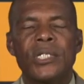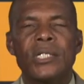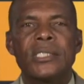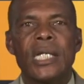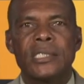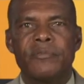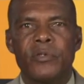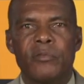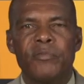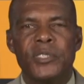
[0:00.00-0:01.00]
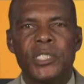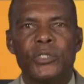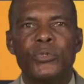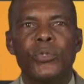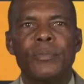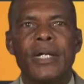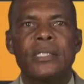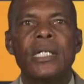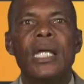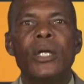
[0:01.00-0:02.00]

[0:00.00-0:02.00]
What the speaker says: successful fishing tournament.